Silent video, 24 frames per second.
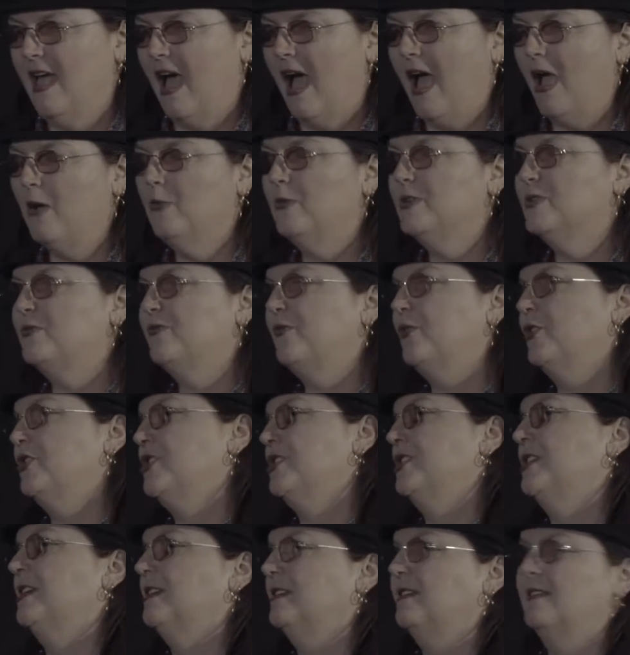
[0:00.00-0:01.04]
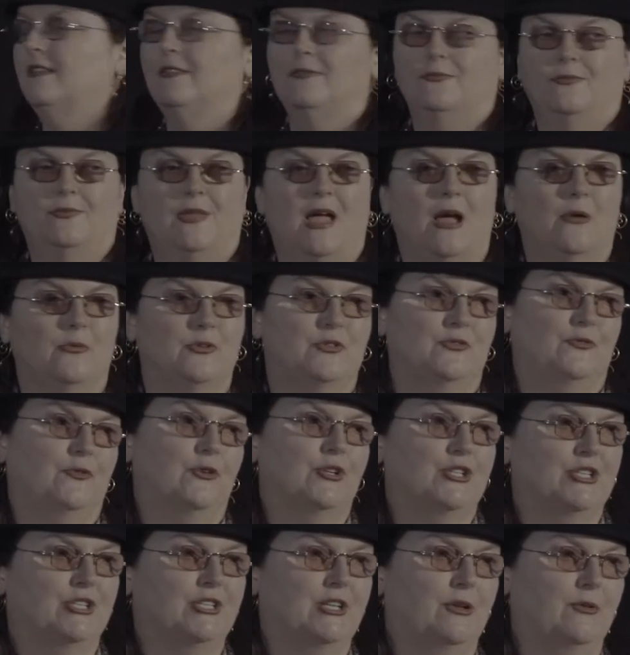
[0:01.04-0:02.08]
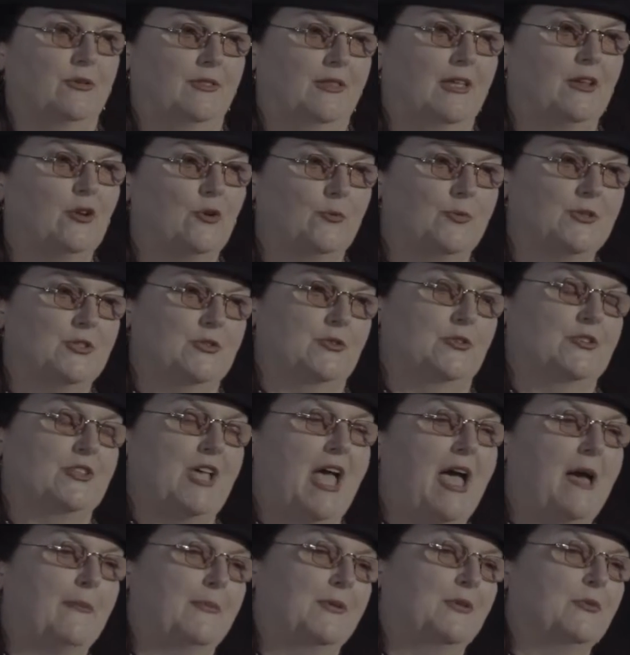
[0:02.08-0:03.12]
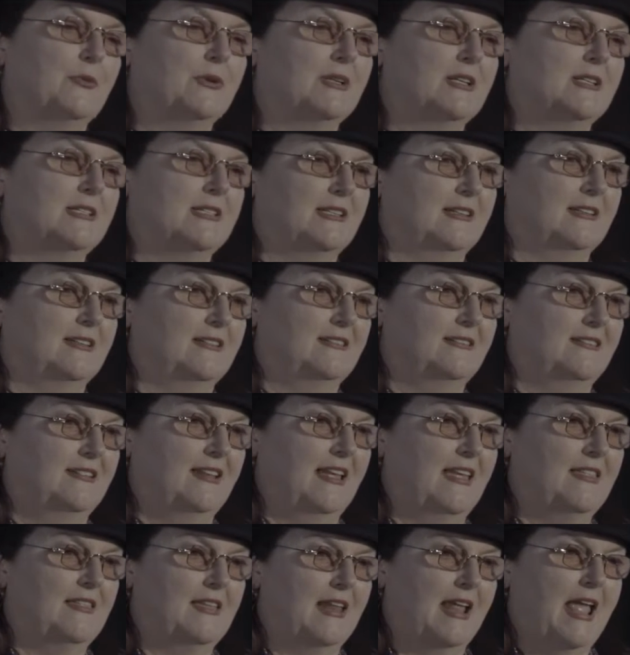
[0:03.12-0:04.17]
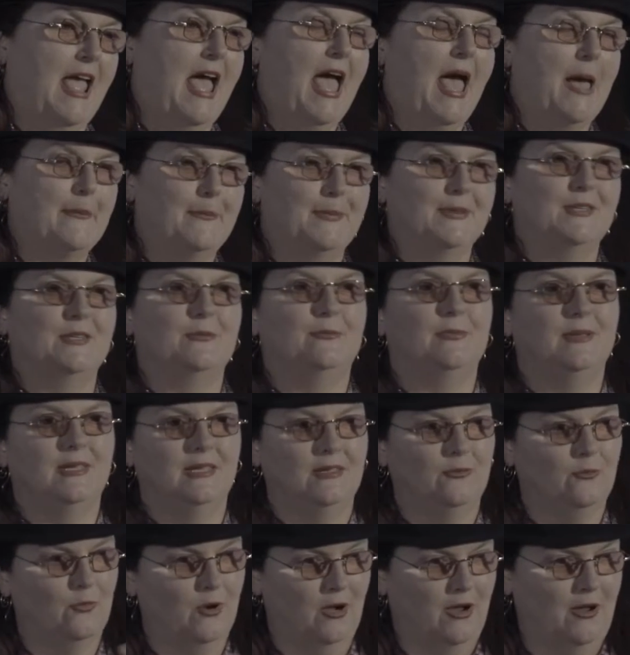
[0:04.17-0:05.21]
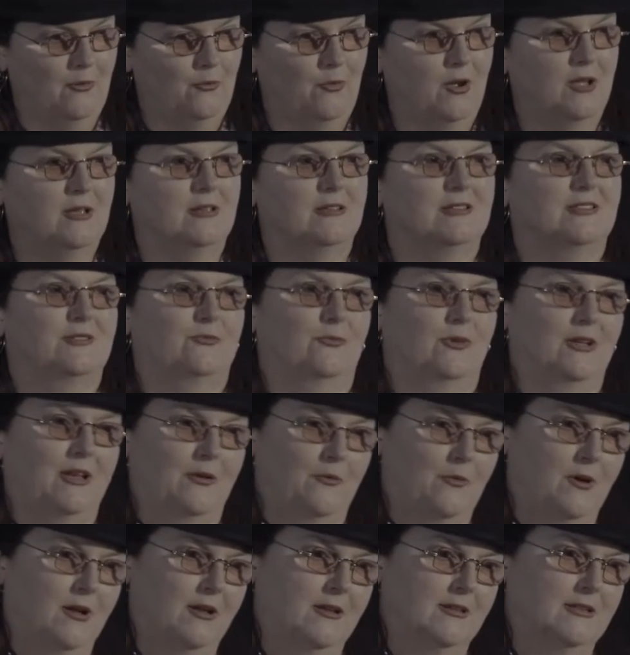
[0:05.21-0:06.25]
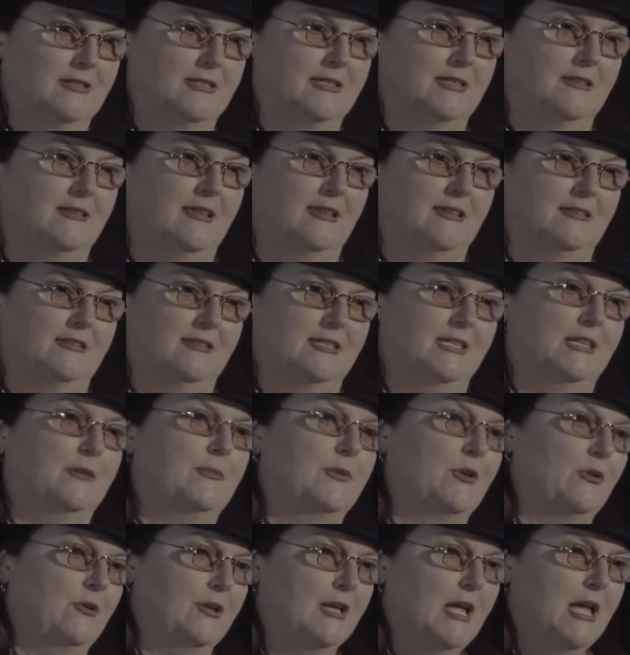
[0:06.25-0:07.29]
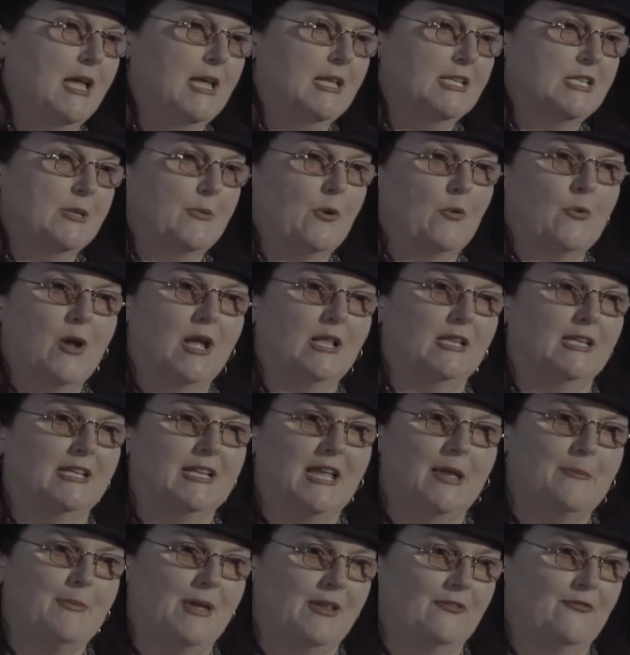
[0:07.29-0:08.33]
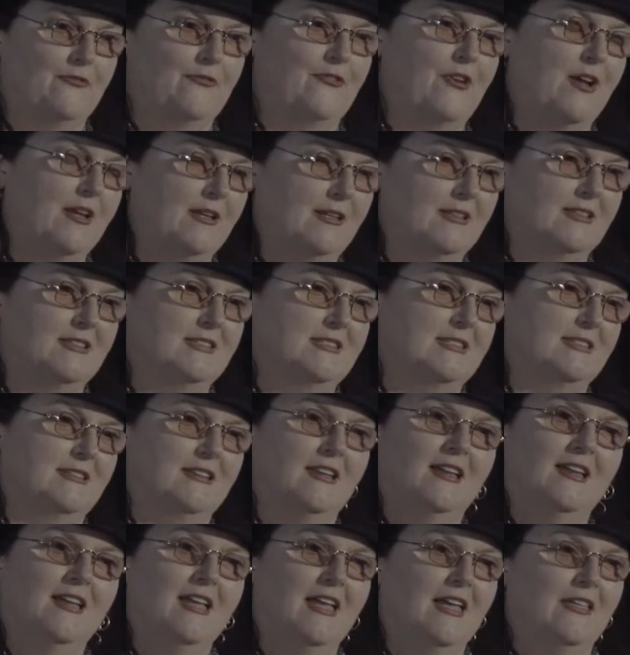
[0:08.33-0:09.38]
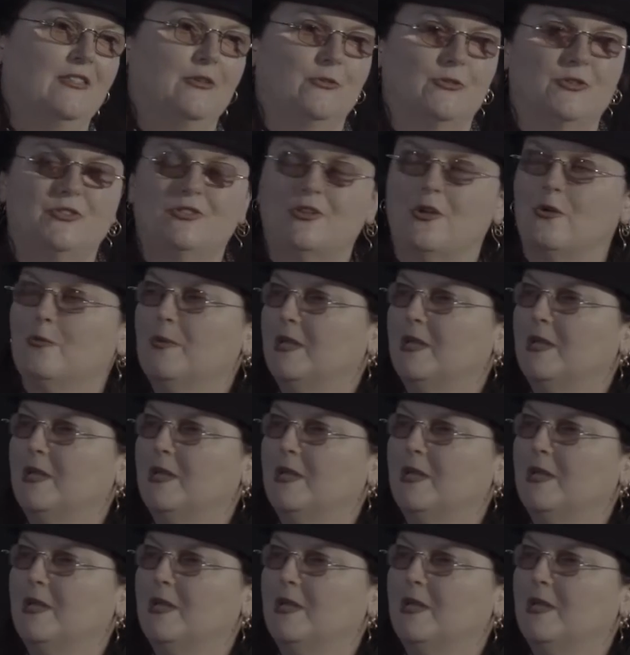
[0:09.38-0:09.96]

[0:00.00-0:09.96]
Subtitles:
I was fortunate. I was fortunate that open source happened when it did, and that I happened to be where I was when I was, and that Tim O'Reilly and I made friends, and there were so